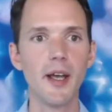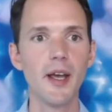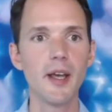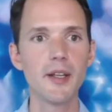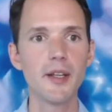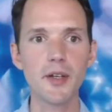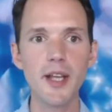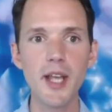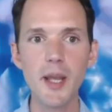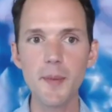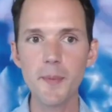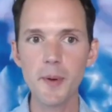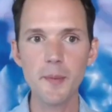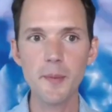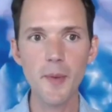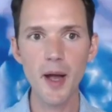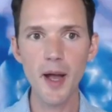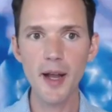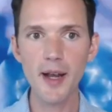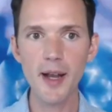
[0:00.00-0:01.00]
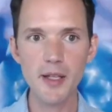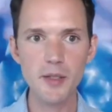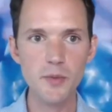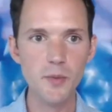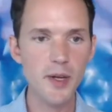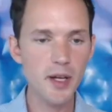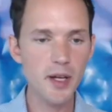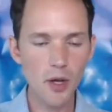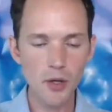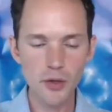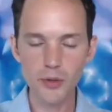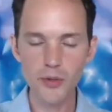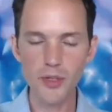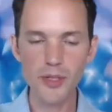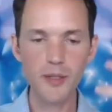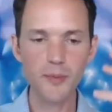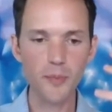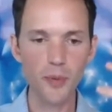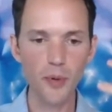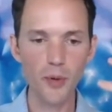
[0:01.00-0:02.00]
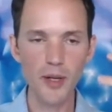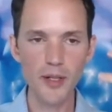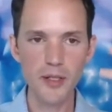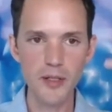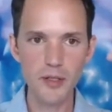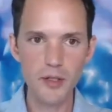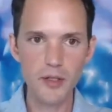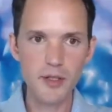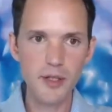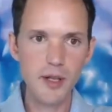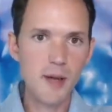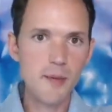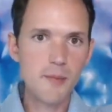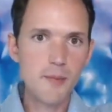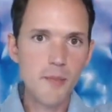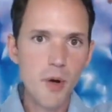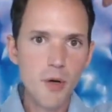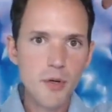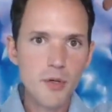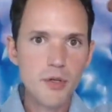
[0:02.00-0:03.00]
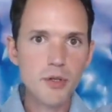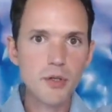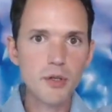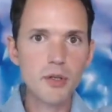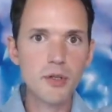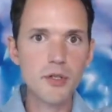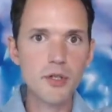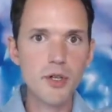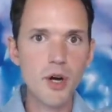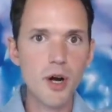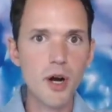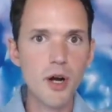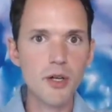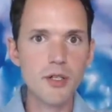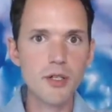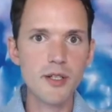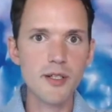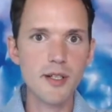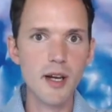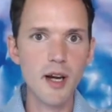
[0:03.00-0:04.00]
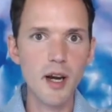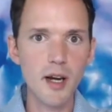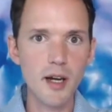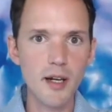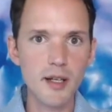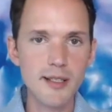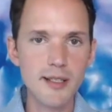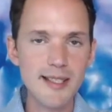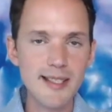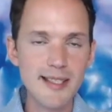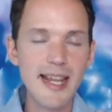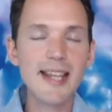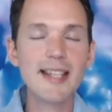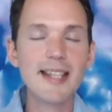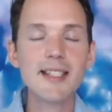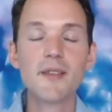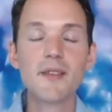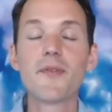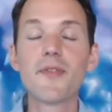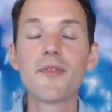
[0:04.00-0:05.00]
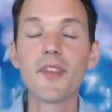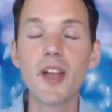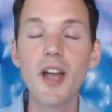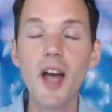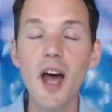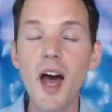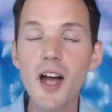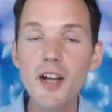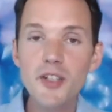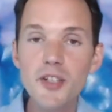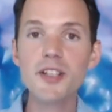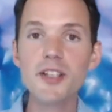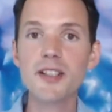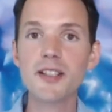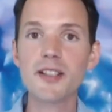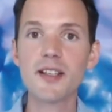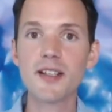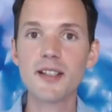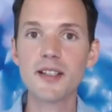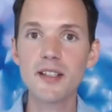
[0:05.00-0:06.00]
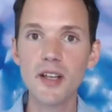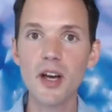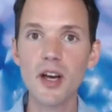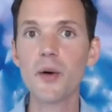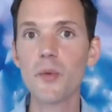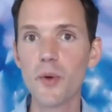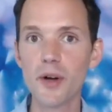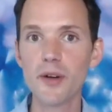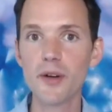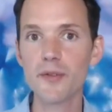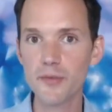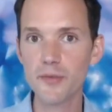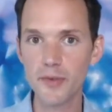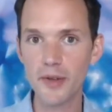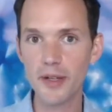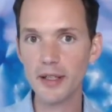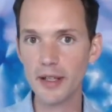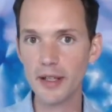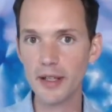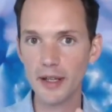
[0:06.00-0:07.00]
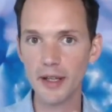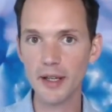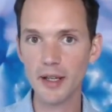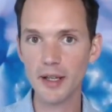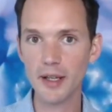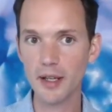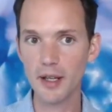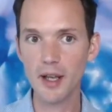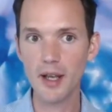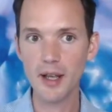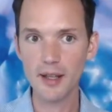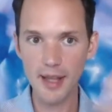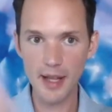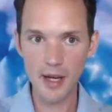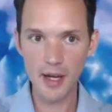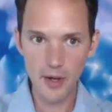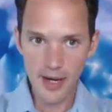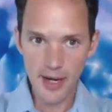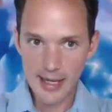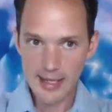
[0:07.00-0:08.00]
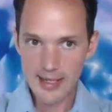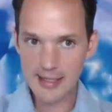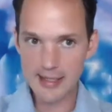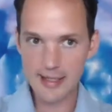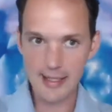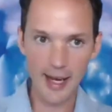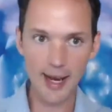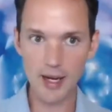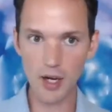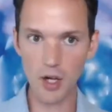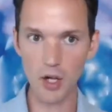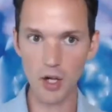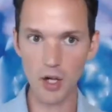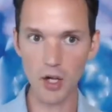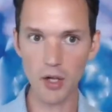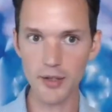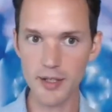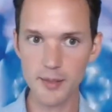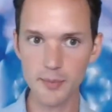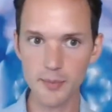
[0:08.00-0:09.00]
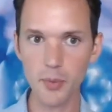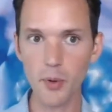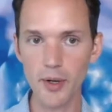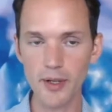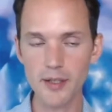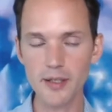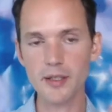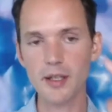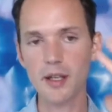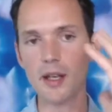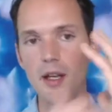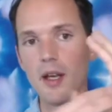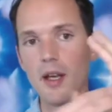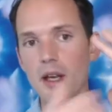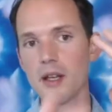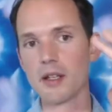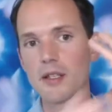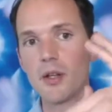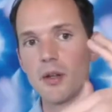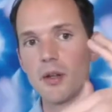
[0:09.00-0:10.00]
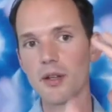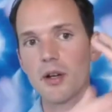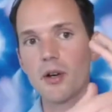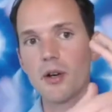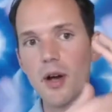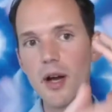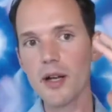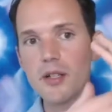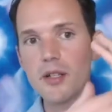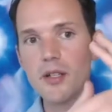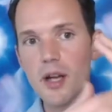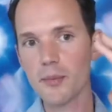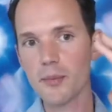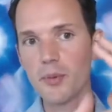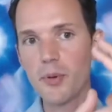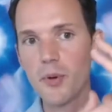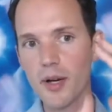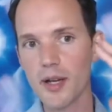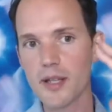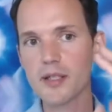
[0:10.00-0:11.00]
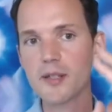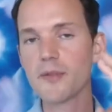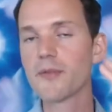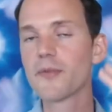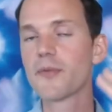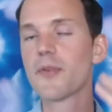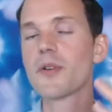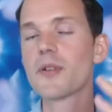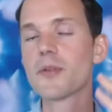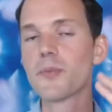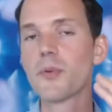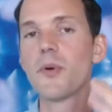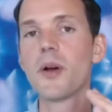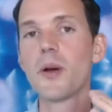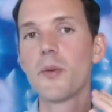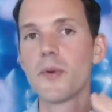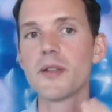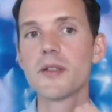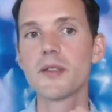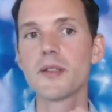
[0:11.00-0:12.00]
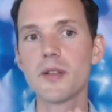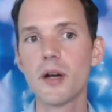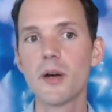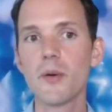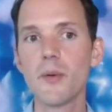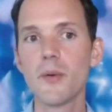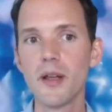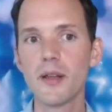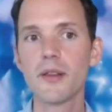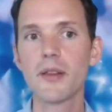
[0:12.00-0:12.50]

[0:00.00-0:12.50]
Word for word: So keep in mind, as we go through these points, there's emotional charges and states of consciousness, thought, word, and feeling that are inside all these points. So the karate chop point is the first point we start with.